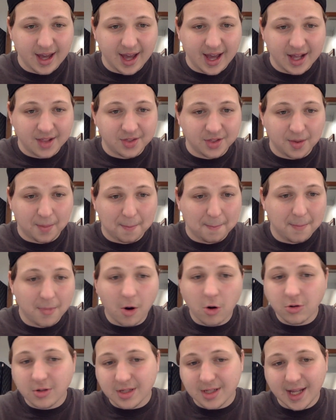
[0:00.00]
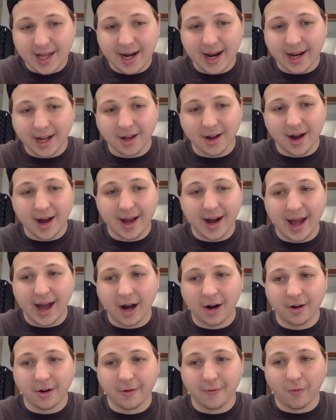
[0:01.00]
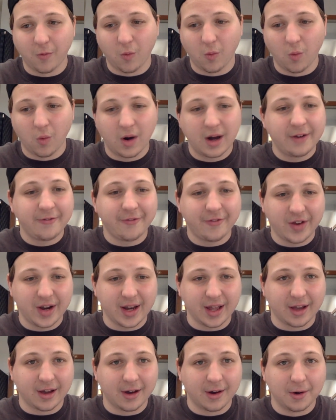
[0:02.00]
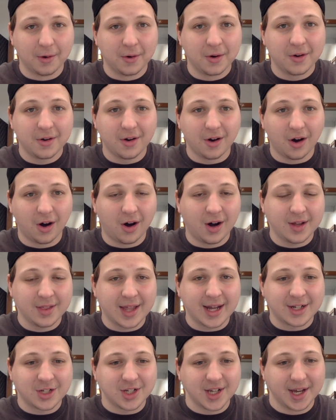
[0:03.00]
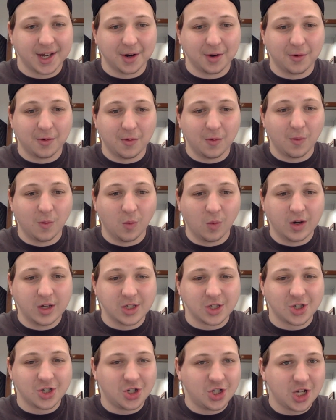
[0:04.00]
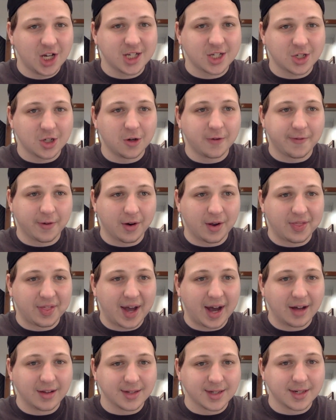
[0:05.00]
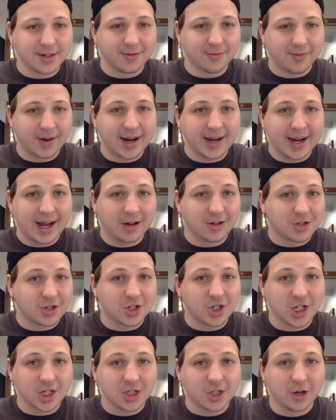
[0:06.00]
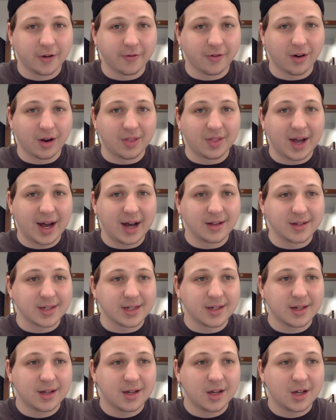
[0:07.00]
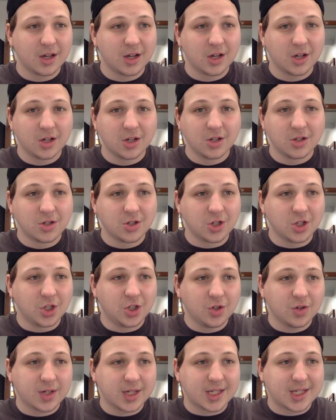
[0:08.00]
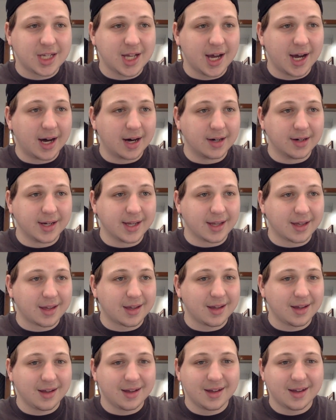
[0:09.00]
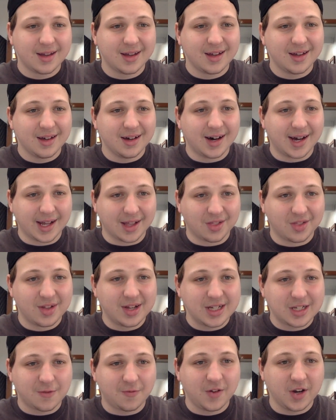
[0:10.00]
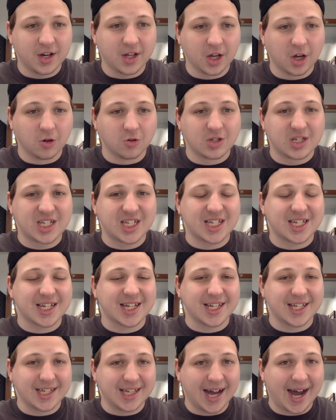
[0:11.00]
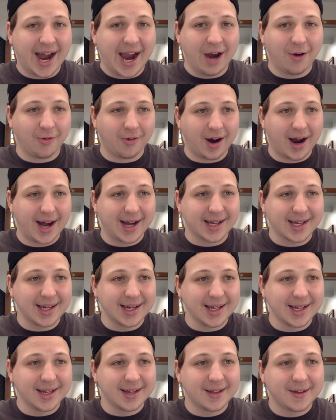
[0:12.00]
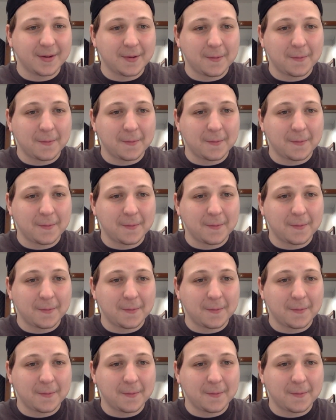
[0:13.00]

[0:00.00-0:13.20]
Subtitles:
And the most that I got out of one video on that channel was just over 1,000. Right now it's just over 1,000. So you could tell, like this video skyrocketed.